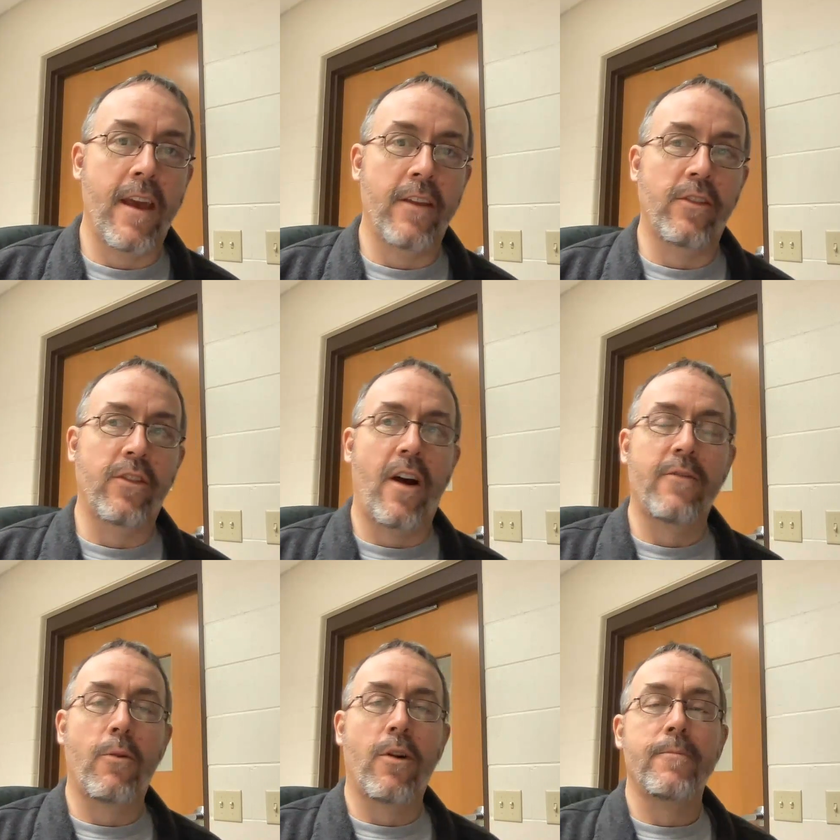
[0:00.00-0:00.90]
as a
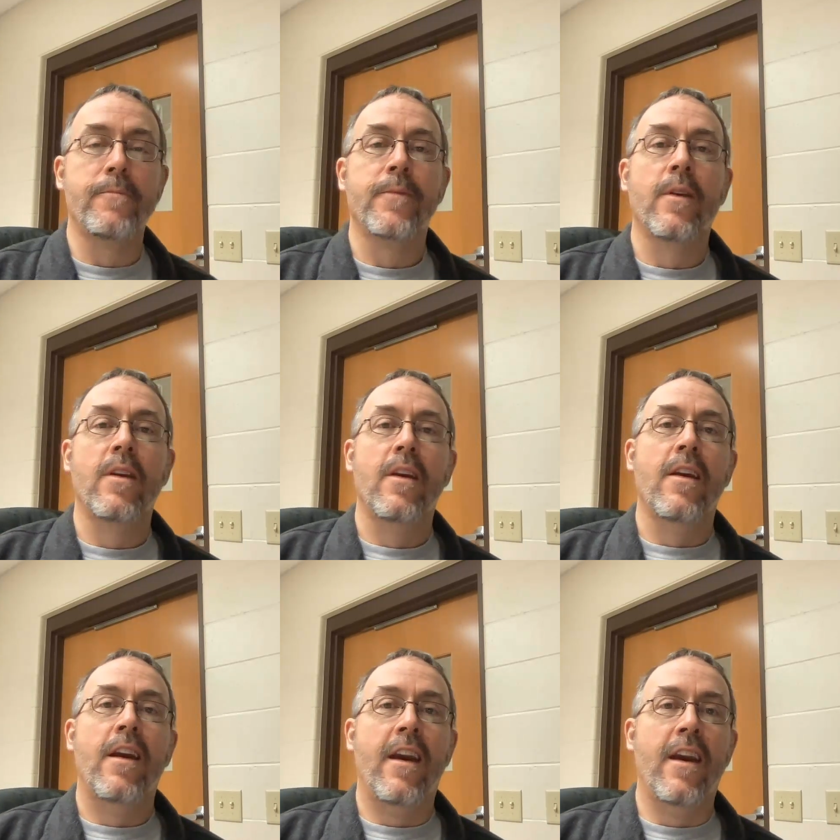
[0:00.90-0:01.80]
sophomore.
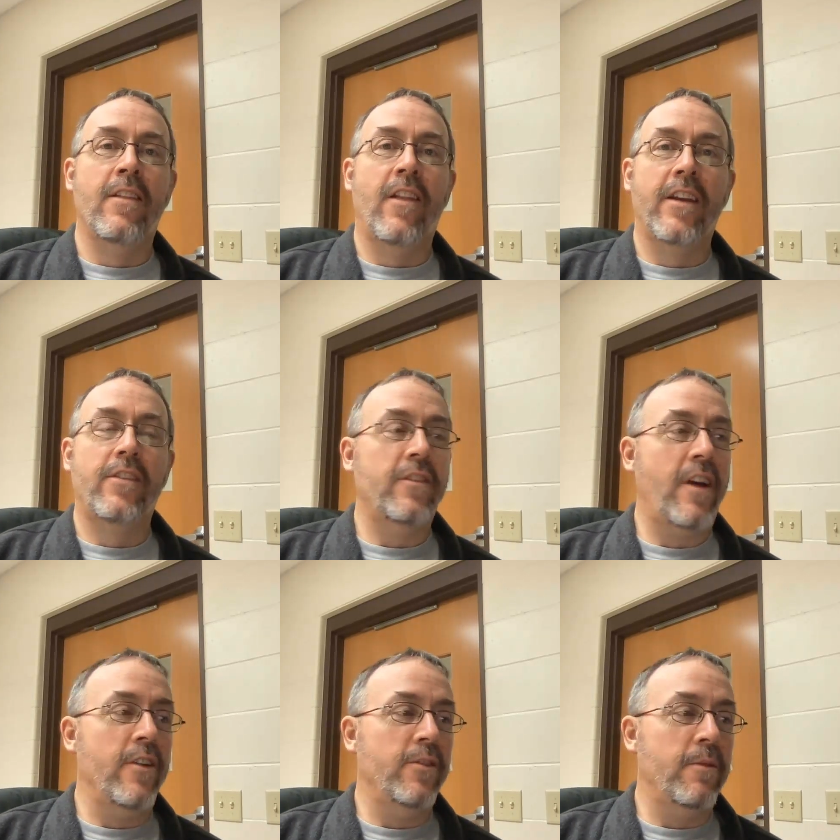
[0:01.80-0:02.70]
And
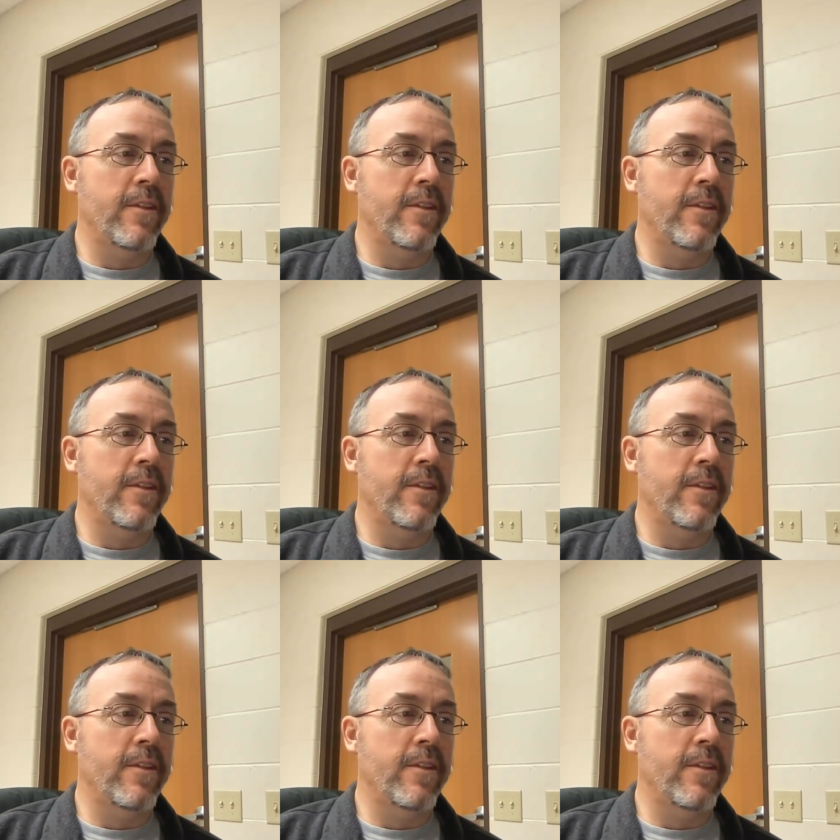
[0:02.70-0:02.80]
Lexi's always